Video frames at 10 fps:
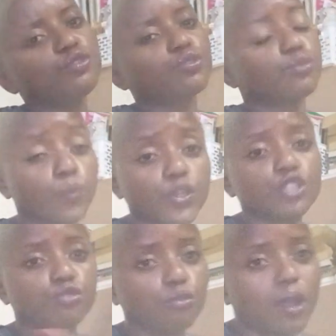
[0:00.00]
used to, we
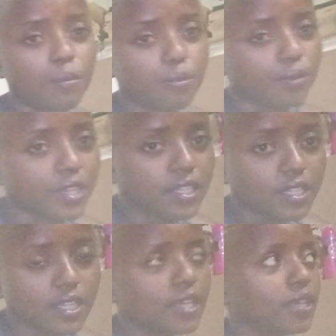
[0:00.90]
show up when
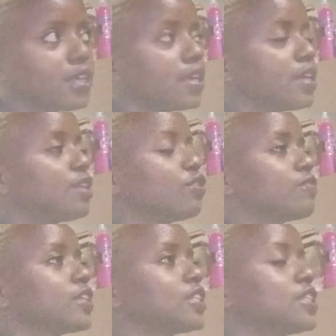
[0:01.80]
any
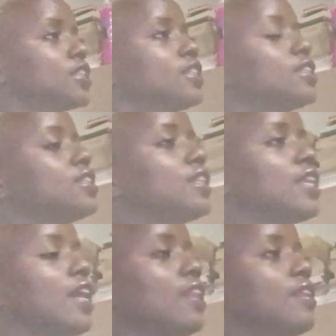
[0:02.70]
of us needs
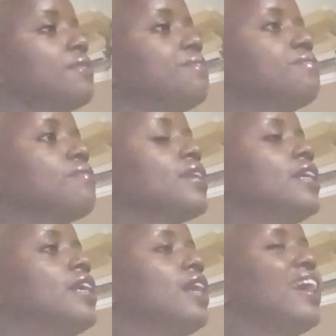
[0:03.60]
the other.
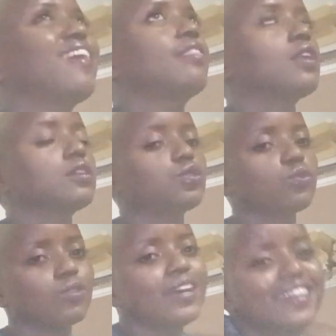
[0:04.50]
I think
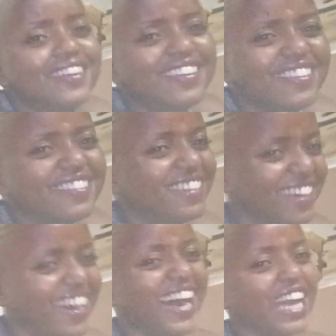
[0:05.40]
so.
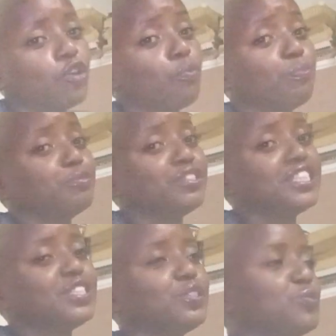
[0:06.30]
I hope people
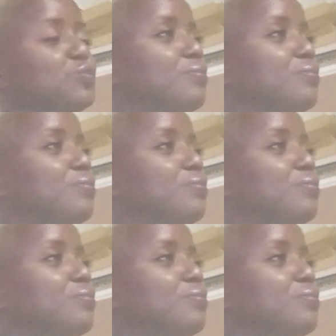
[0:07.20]
still do,